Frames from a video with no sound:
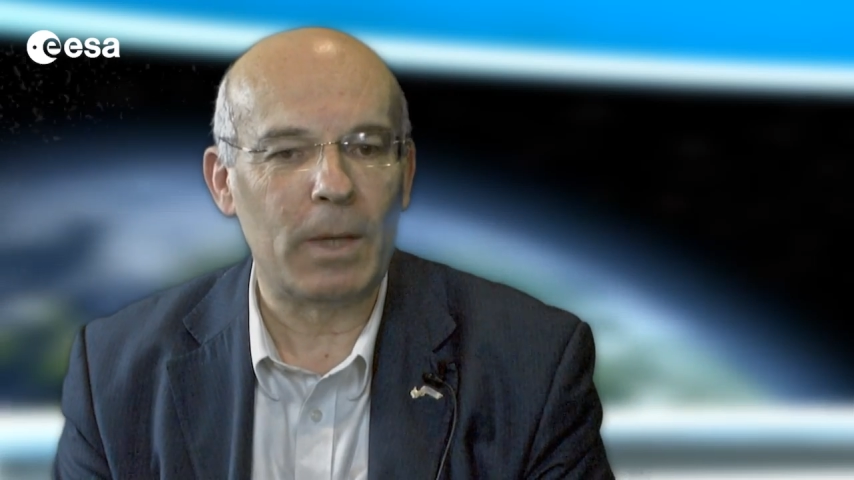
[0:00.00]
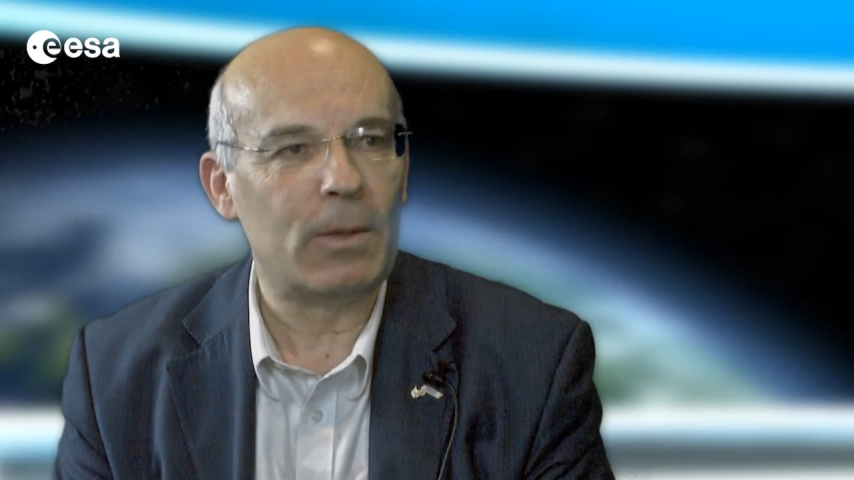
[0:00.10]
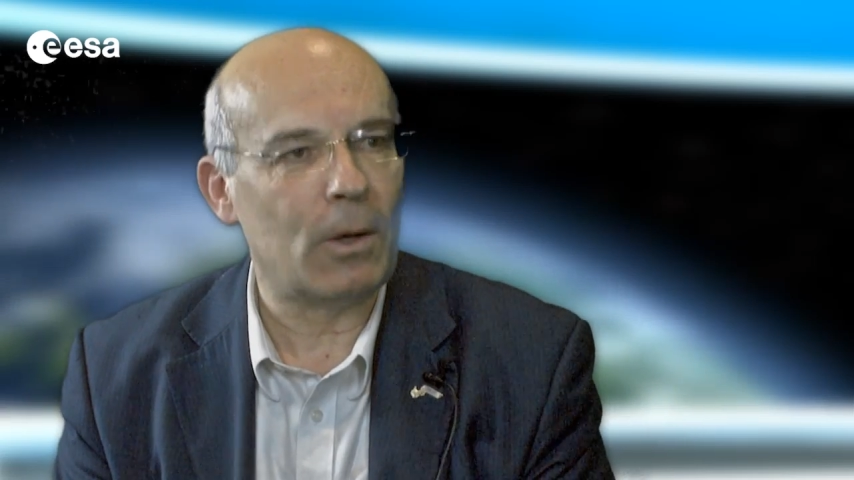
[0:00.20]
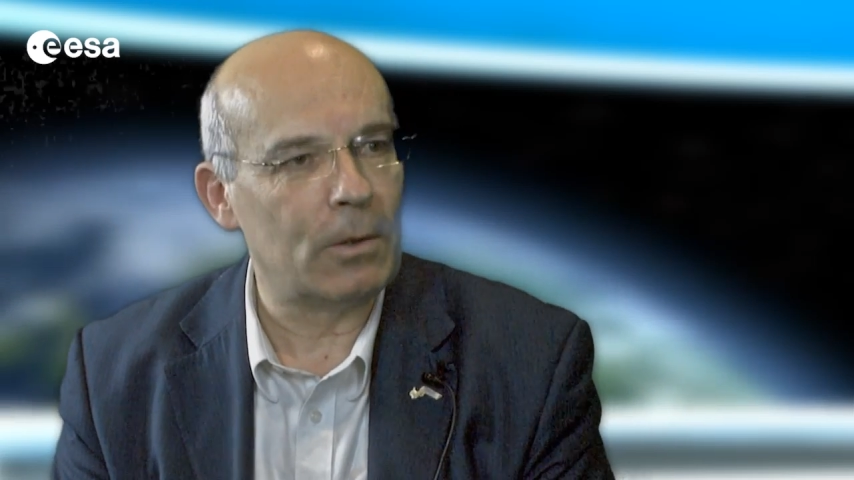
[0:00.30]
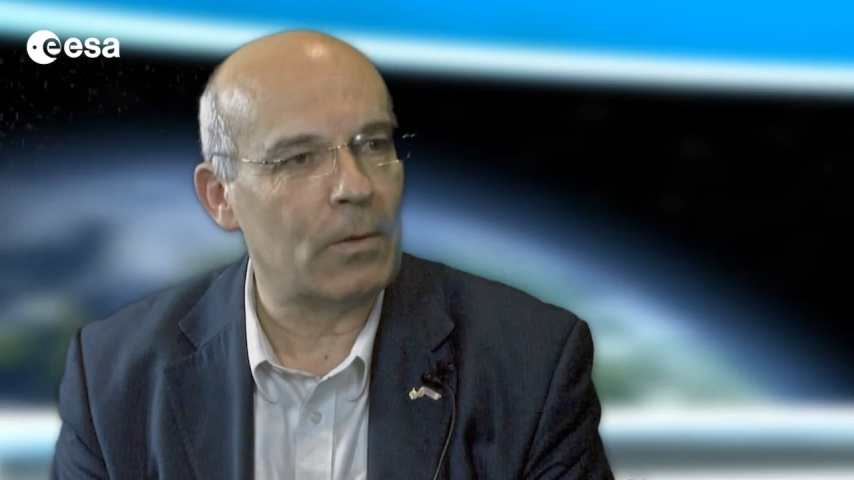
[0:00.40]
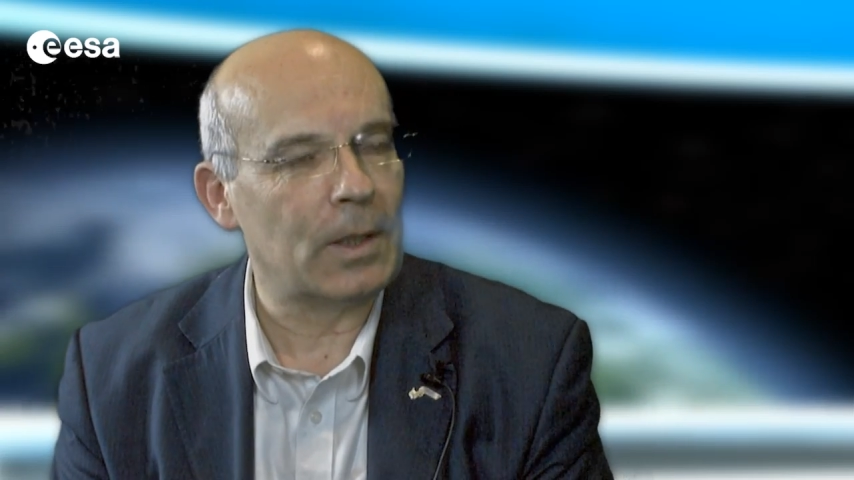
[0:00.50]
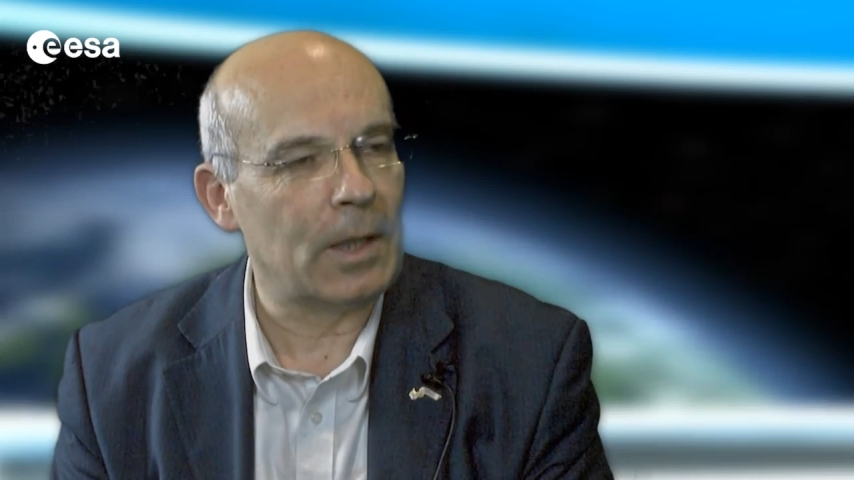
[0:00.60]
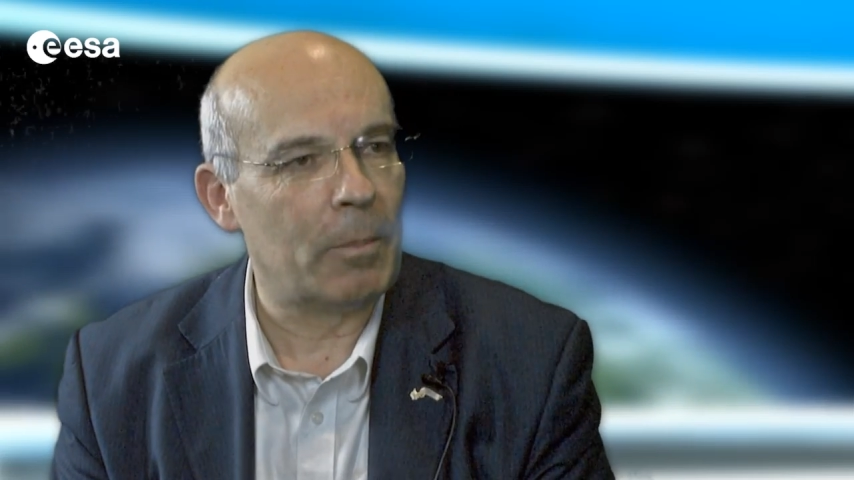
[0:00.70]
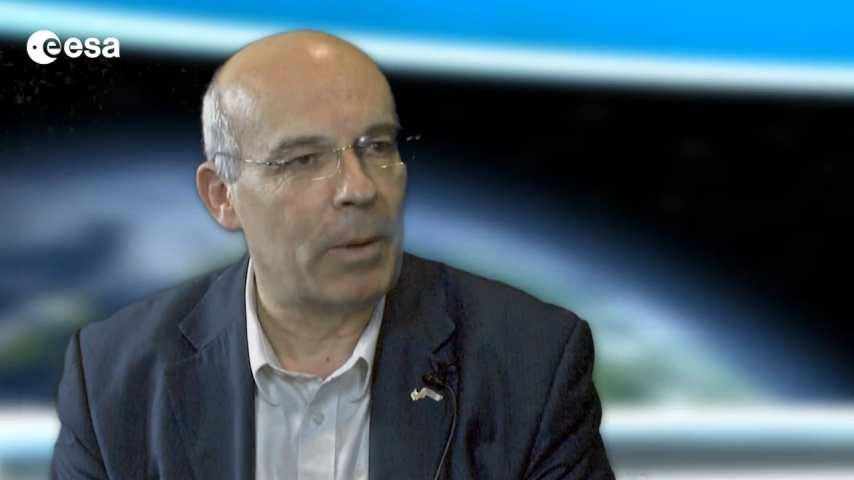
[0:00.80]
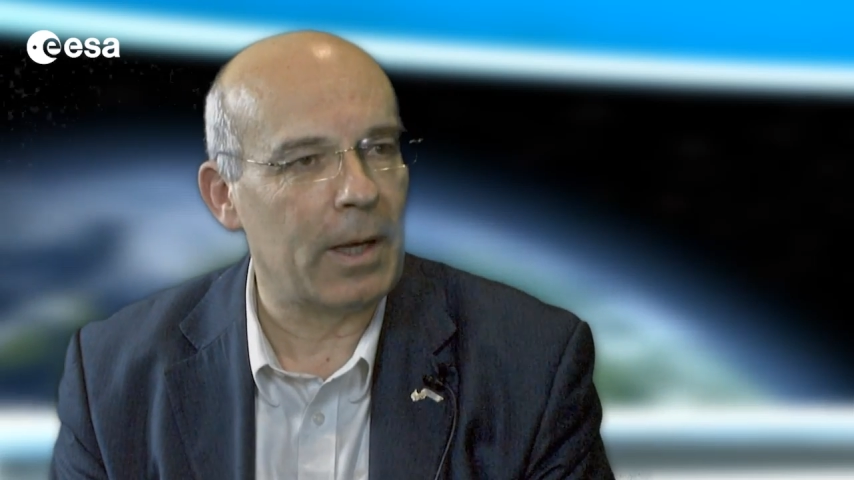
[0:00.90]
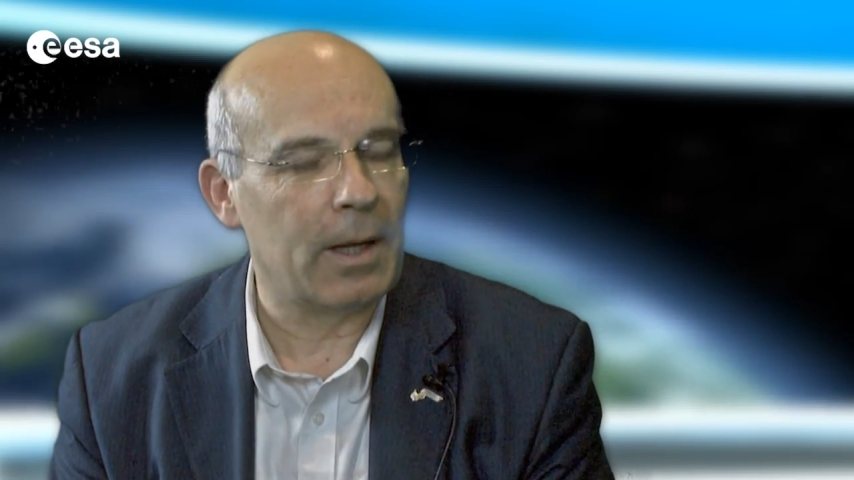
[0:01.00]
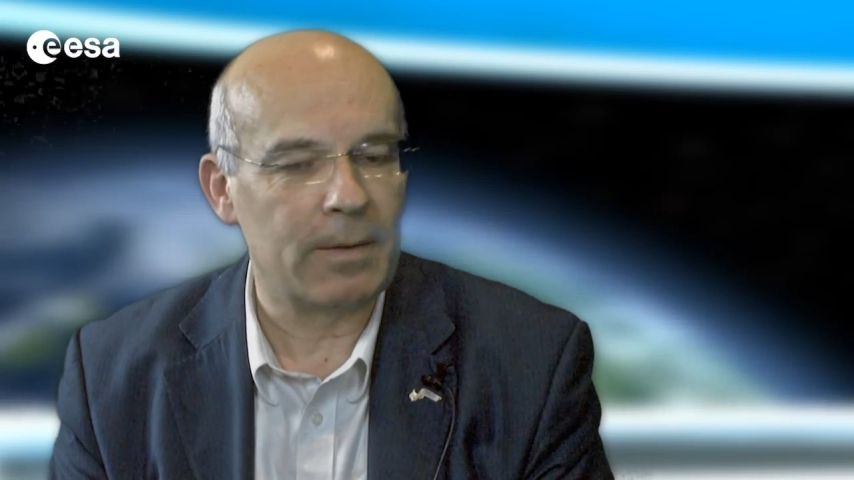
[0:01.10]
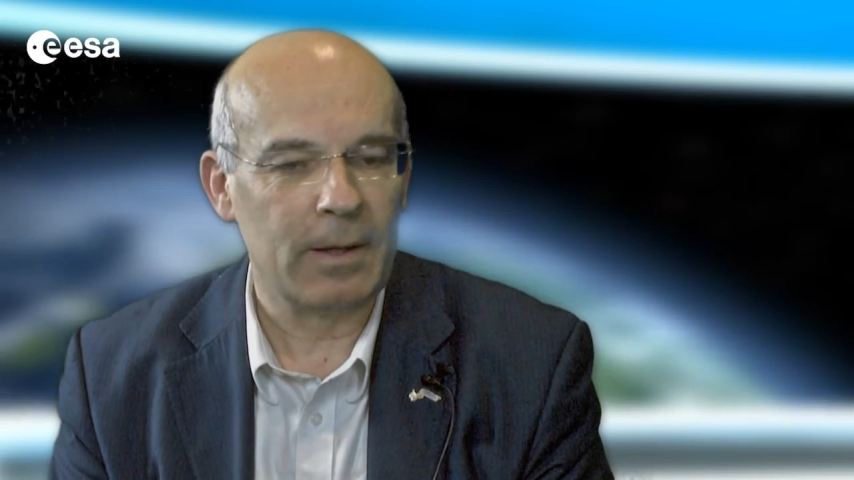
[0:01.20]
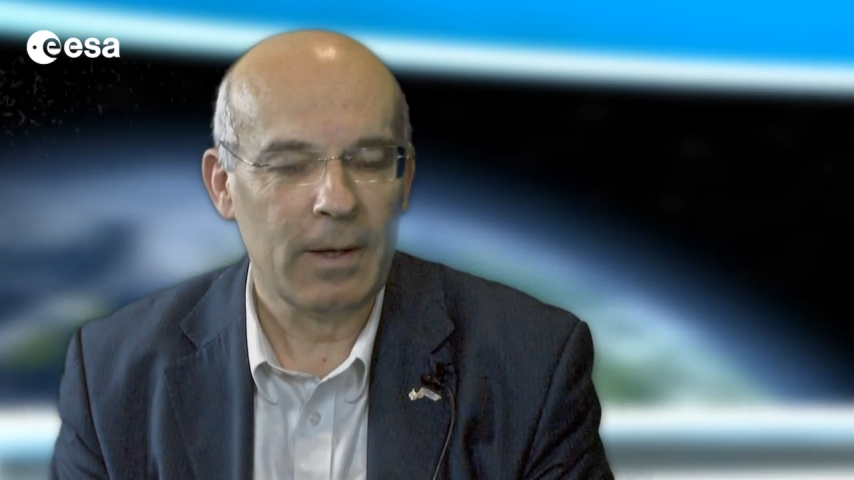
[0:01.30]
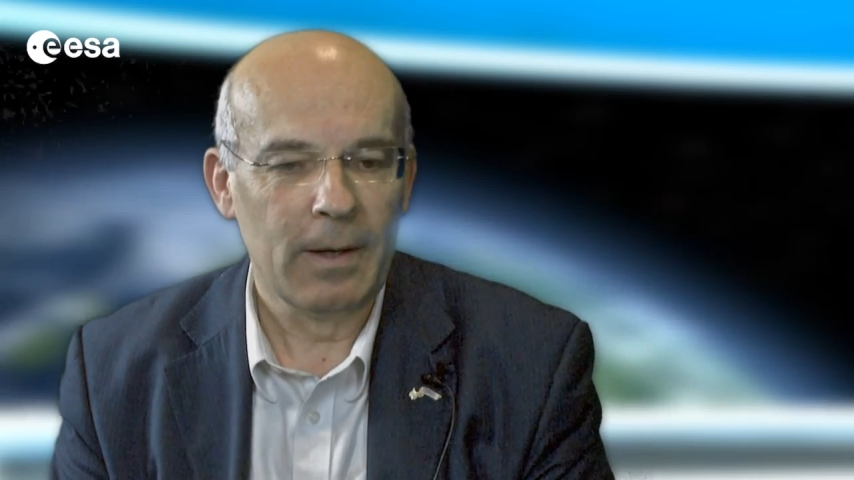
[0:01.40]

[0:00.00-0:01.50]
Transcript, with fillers: better understand our planet.